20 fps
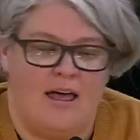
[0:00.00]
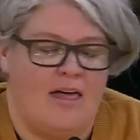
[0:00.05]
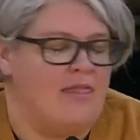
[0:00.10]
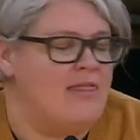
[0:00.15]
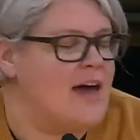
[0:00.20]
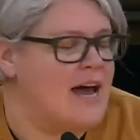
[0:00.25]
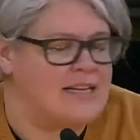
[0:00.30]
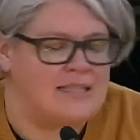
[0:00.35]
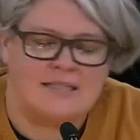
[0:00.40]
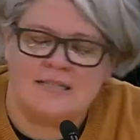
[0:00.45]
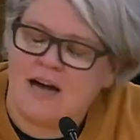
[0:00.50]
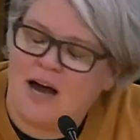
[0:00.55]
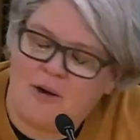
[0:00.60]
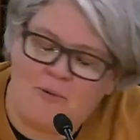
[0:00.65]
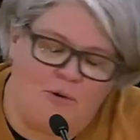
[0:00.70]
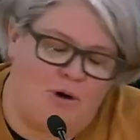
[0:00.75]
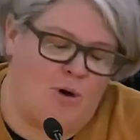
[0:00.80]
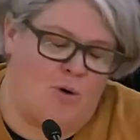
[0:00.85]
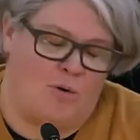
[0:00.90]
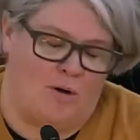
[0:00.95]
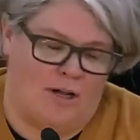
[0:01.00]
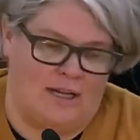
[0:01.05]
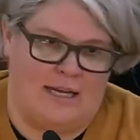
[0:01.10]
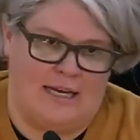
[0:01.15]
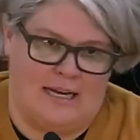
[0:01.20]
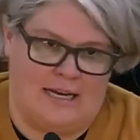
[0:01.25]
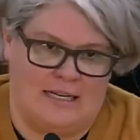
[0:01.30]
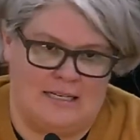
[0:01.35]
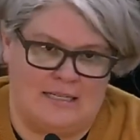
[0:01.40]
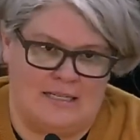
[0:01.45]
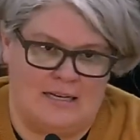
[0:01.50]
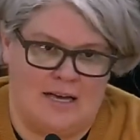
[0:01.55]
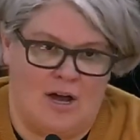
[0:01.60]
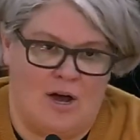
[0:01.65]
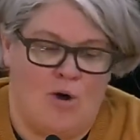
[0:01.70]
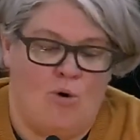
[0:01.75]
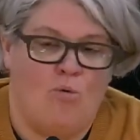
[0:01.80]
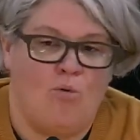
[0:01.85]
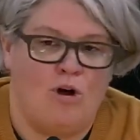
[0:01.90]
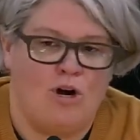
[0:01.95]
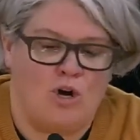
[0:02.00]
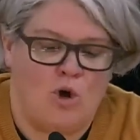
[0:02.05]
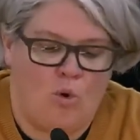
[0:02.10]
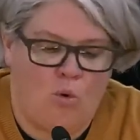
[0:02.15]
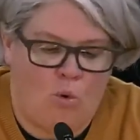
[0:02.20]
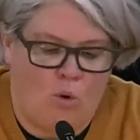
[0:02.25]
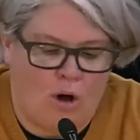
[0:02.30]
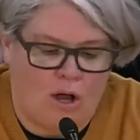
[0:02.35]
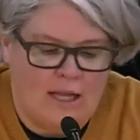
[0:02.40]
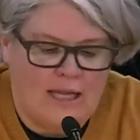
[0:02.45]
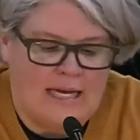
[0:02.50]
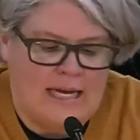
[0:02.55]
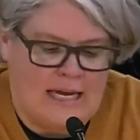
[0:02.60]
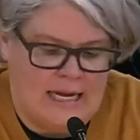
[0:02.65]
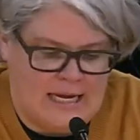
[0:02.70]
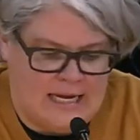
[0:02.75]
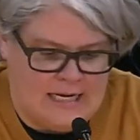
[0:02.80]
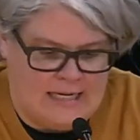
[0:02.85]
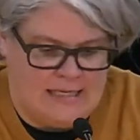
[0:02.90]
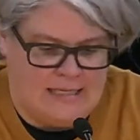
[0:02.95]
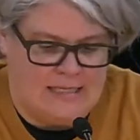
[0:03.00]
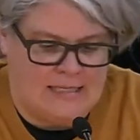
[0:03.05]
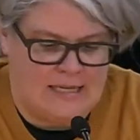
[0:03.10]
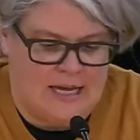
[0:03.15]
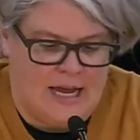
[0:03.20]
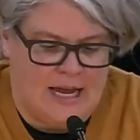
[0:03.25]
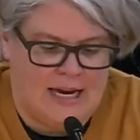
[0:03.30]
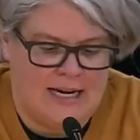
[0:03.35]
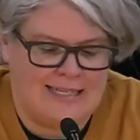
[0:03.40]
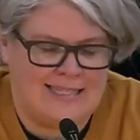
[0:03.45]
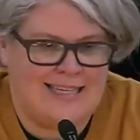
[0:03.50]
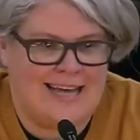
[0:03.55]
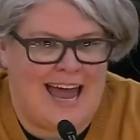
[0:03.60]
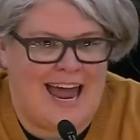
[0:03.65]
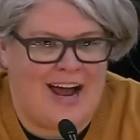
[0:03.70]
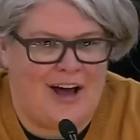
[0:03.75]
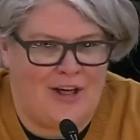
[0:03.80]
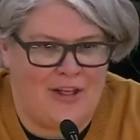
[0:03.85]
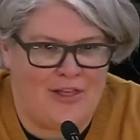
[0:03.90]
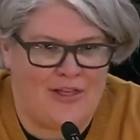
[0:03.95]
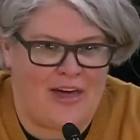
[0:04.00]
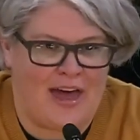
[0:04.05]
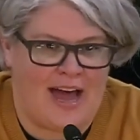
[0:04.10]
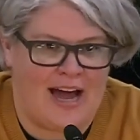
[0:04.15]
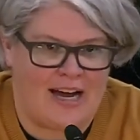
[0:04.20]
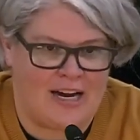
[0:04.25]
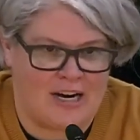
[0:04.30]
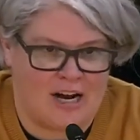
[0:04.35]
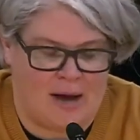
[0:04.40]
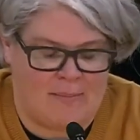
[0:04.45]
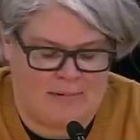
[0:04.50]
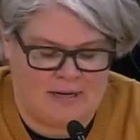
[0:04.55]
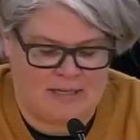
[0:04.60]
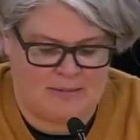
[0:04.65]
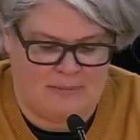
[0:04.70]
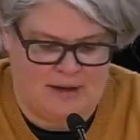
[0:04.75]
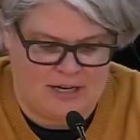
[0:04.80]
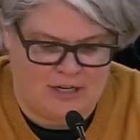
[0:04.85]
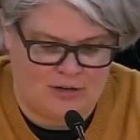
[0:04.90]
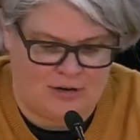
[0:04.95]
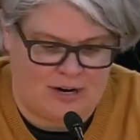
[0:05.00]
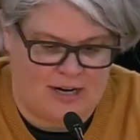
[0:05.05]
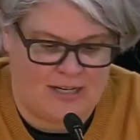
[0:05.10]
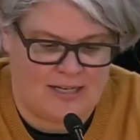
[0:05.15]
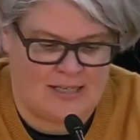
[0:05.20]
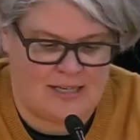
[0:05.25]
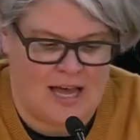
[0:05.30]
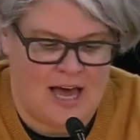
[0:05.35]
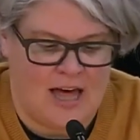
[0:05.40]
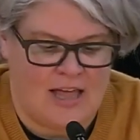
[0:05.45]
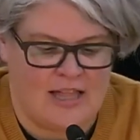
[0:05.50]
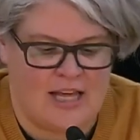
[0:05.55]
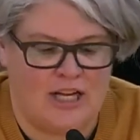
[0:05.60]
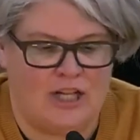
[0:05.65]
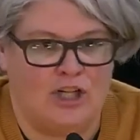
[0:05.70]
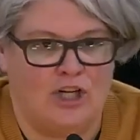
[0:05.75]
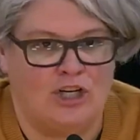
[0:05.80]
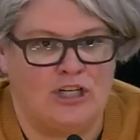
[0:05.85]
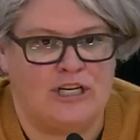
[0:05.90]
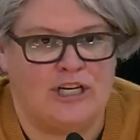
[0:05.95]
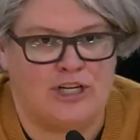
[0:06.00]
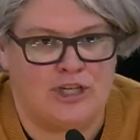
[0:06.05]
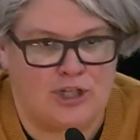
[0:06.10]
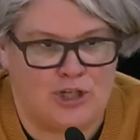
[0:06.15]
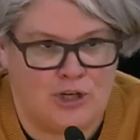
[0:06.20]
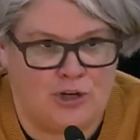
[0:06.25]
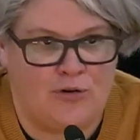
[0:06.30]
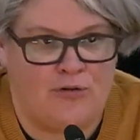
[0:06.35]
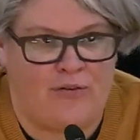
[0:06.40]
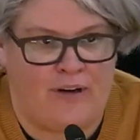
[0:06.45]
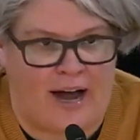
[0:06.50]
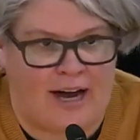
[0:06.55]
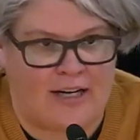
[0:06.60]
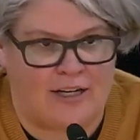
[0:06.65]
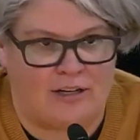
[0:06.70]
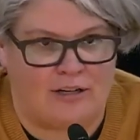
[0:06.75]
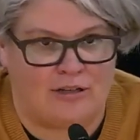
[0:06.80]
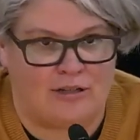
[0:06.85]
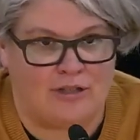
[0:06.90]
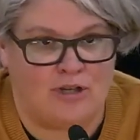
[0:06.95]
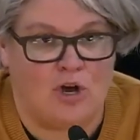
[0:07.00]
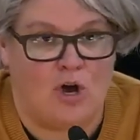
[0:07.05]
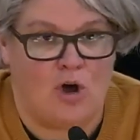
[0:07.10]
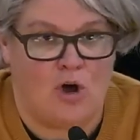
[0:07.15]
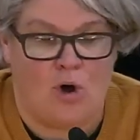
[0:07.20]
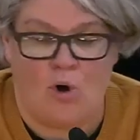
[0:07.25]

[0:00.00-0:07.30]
That's not what QALY is. What QALY is a health economics matrix that looks at two factors.